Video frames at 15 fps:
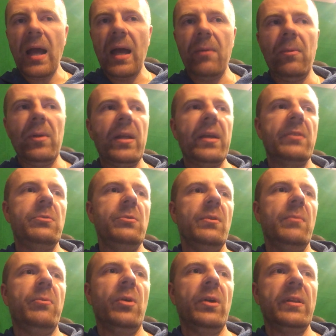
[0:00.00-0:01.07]
I will get to
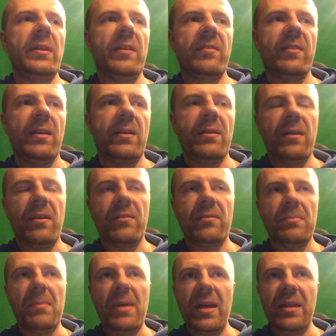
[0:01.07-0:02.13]
the point that
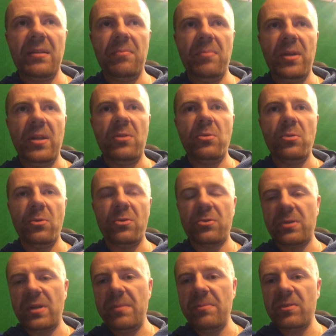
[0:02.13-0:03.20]
Saturdays might be two
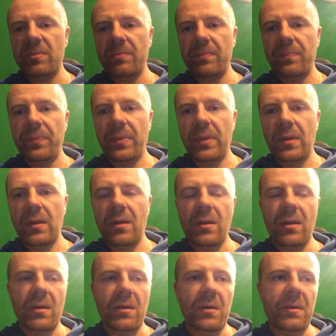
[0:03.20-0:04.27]
streams.
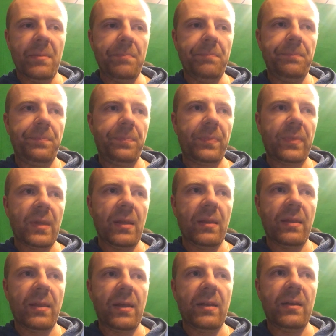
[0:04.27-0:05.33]
Um,
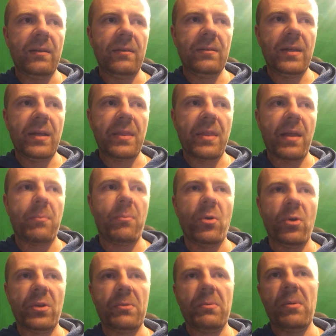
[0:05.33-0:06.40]
and then at that
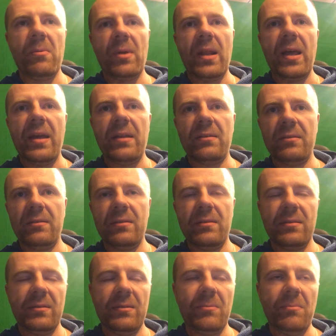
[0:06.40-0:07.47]
point, we will add
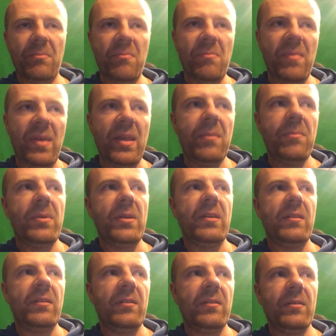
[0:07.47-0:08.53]

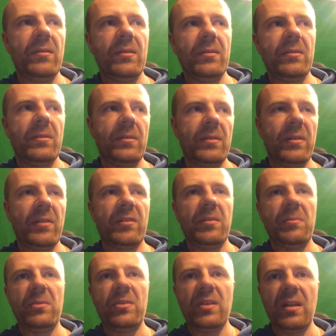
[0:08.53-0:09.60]
maybe
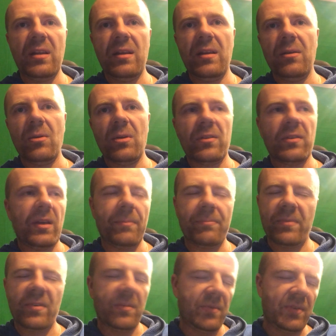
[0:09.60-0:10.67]
SimCity or uh,
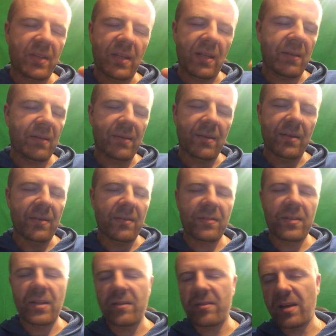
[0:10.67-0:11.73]
SimCity, uh,
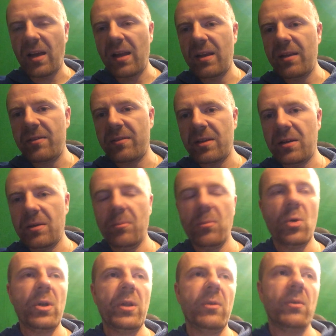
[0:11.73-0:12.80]
City Skylines in the
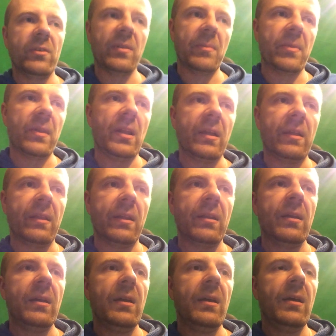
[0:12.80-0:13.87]
morning or something like that.
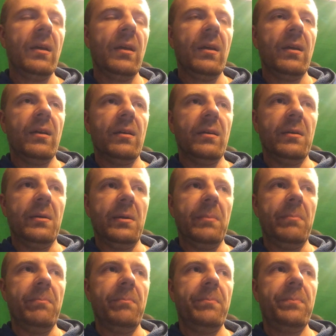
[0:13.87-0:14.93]

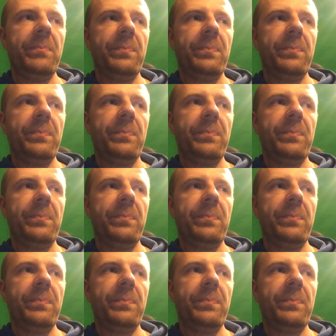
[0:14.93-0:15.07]
Um,